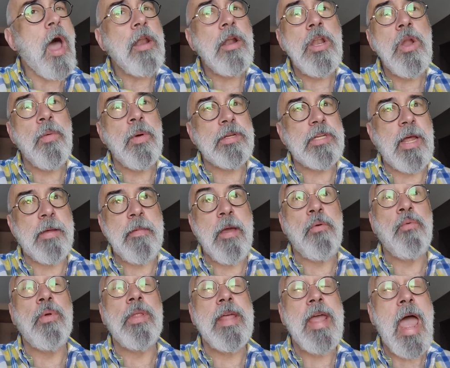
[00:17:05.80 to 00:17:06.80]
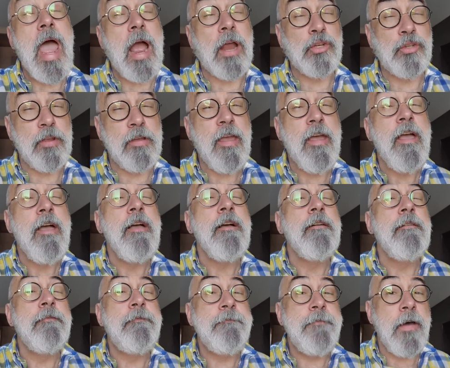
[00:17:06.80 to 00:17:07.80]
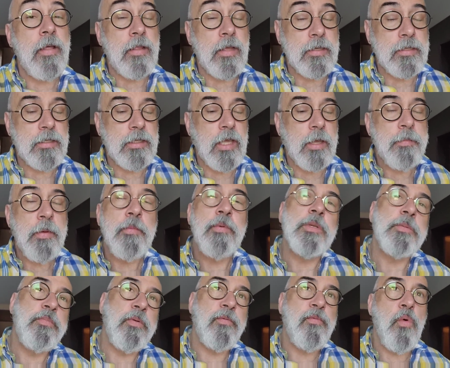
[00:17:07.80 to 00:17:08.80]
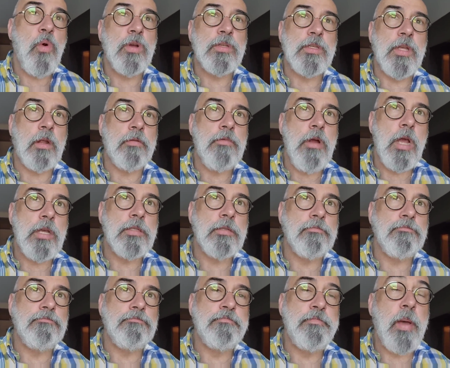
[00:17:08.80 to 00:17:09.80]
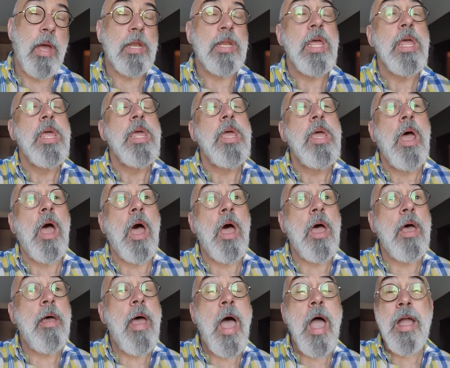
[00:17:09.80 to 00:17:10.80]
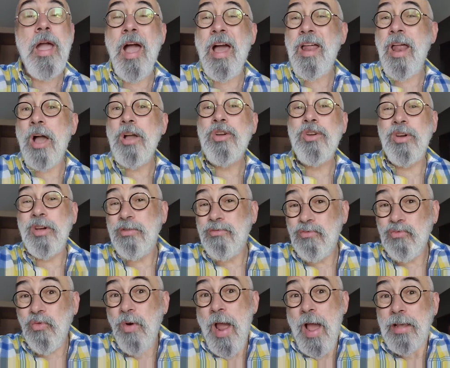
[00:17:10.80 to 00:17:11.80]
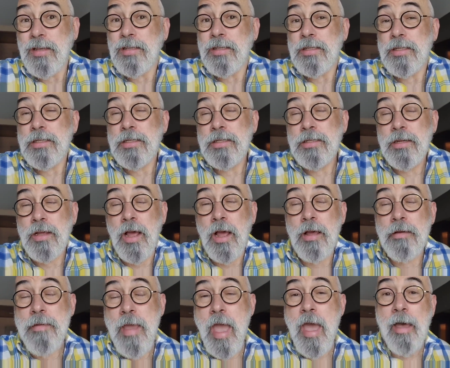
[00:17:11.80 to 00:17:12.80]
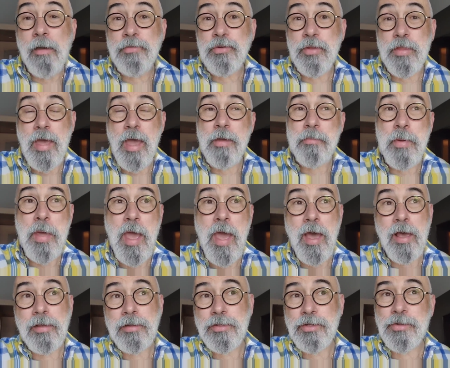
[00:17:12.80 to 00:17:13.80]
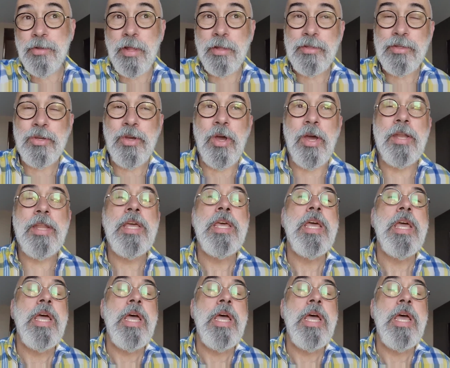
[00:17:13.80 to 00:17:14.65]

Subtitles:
I don't know what time I really actually fell asleep. It was before sunrise, but I got a good rest after that pass, so that's good.